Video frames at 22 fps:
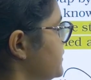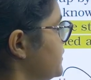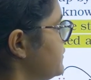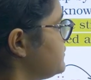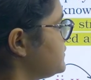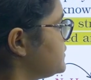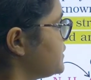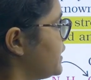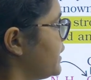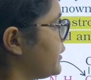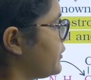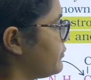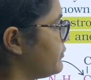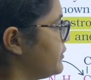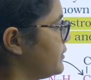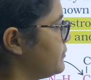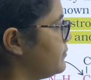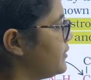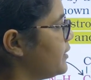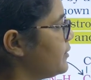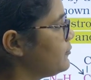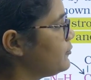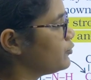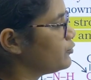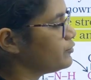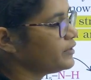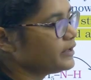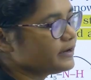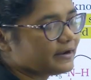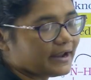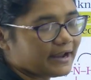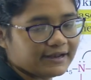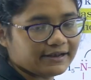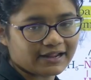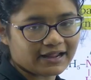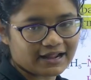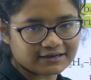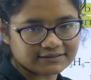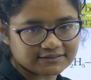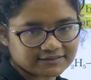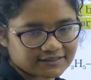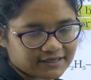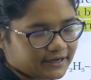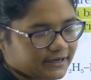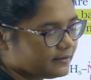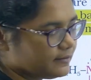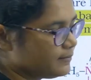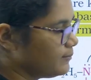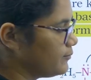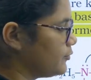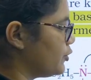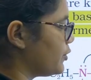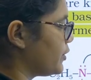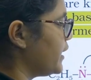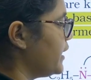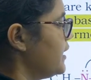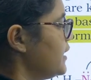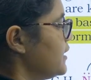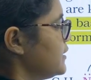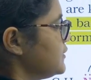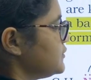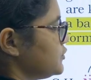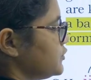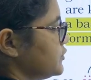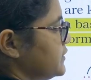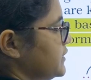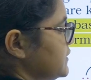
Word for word: shifts the equilibrium to the right hand side. Okay. So,